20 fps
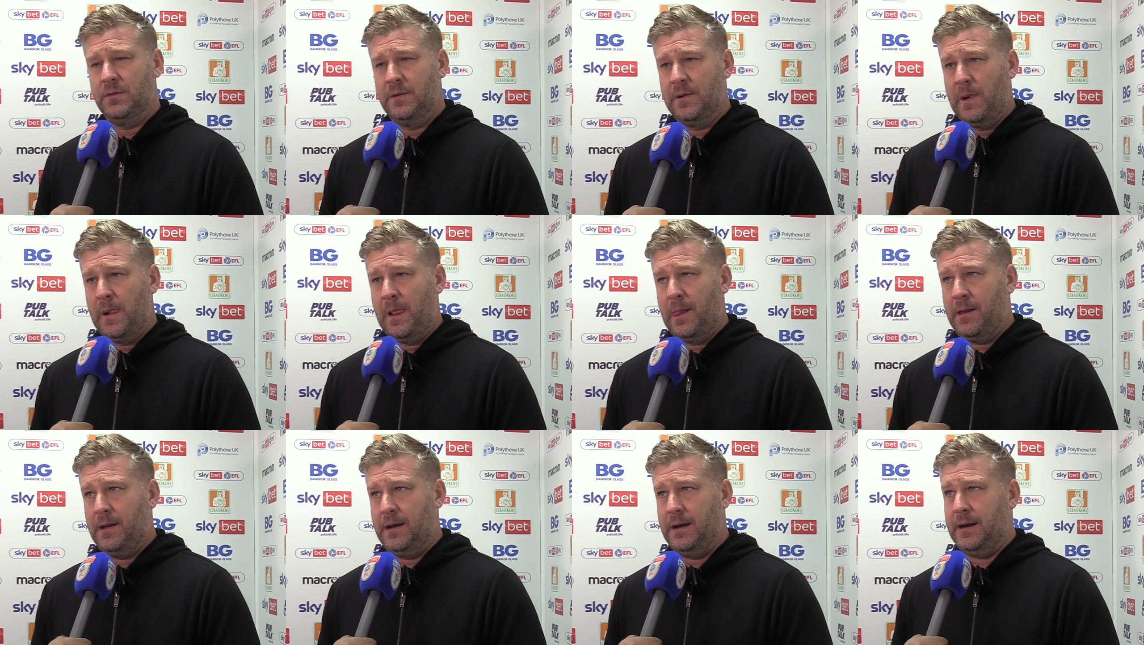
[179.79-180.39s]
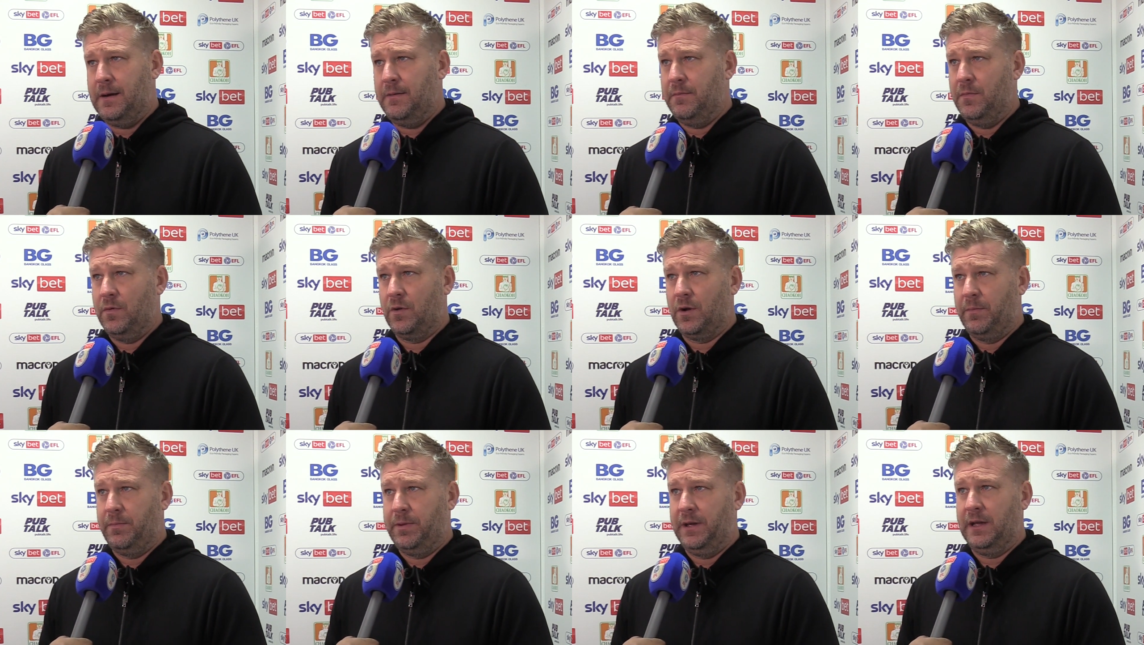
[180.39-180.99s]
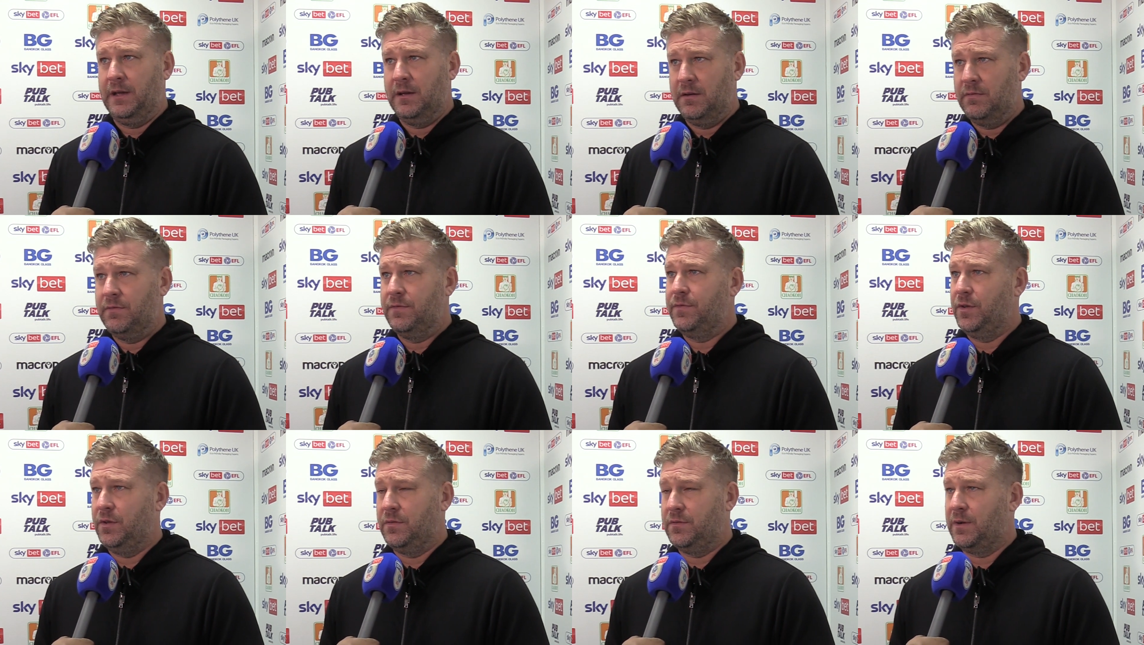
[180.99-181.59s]
We've got a big
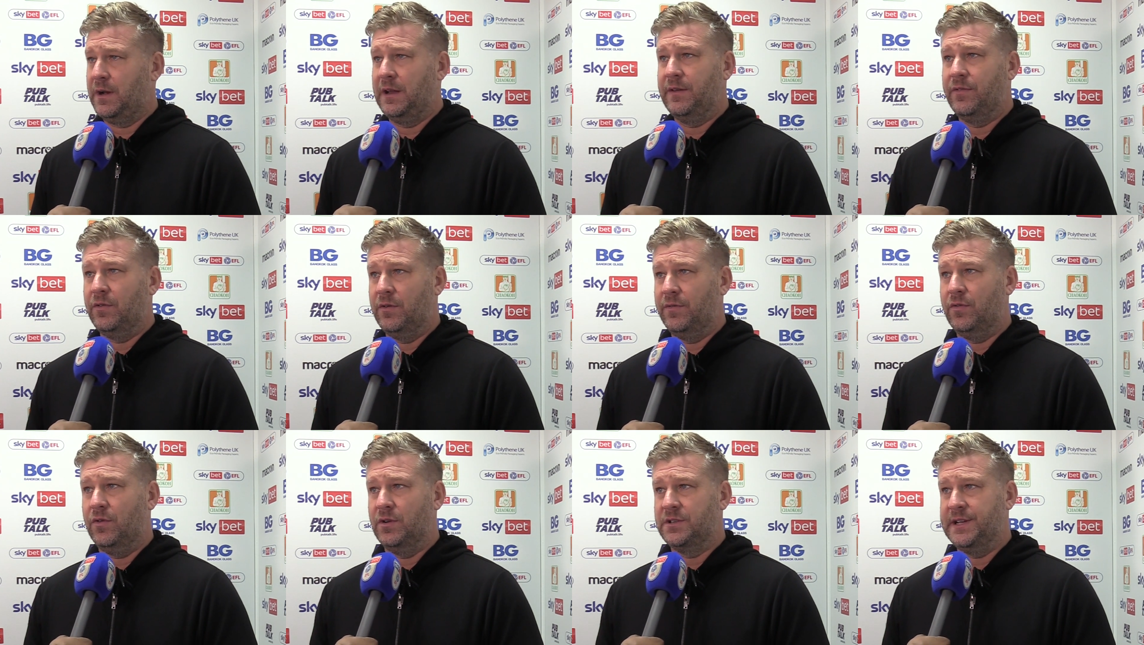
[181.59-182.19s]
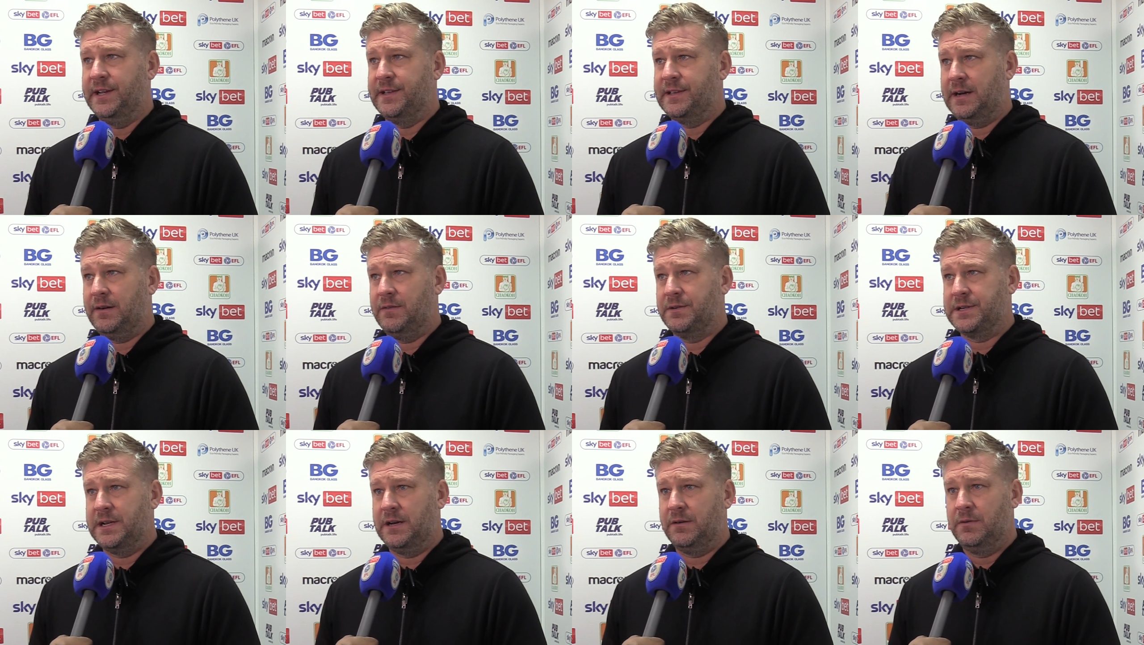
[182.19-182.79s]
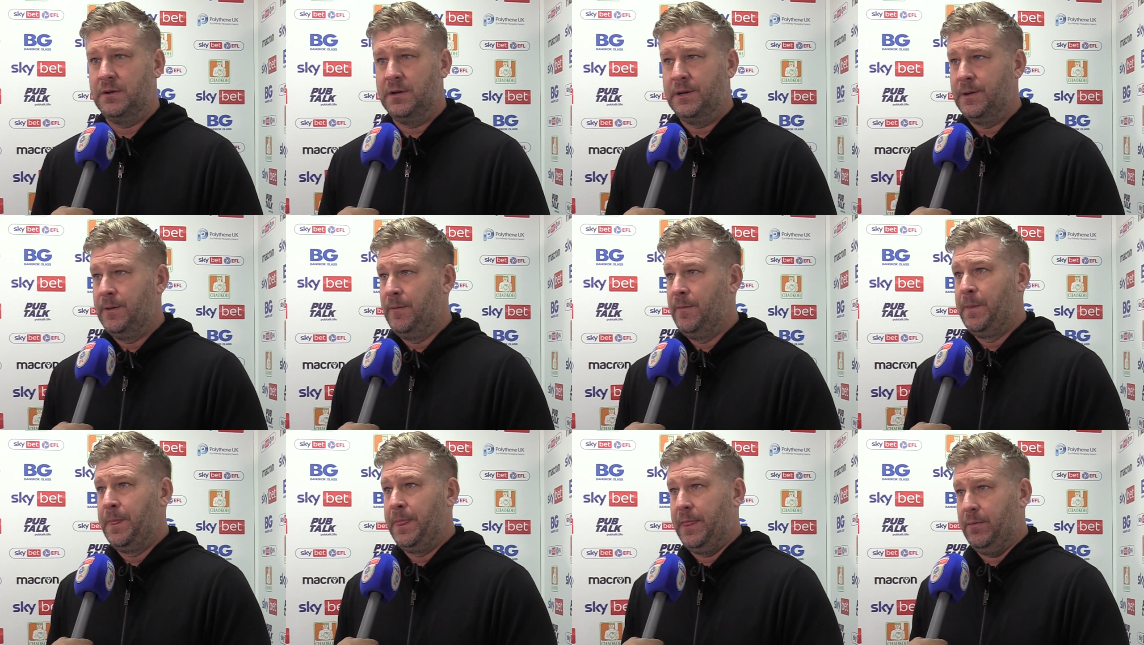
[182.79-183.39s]
24-48 hours now
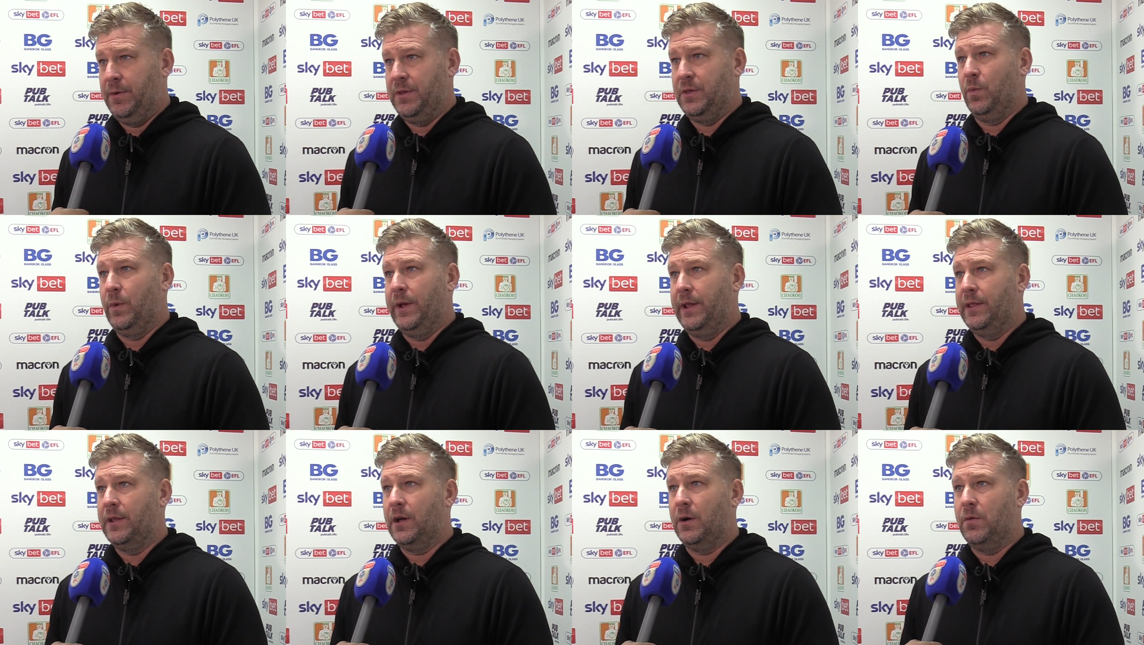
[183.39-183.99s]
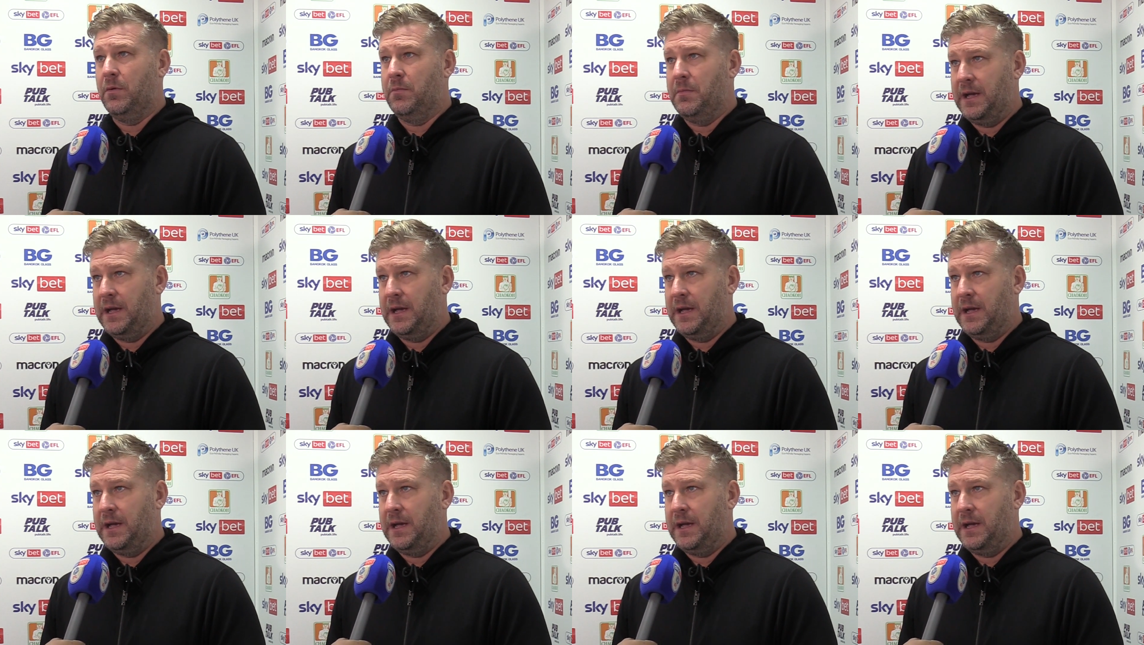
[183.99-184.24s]
with the window and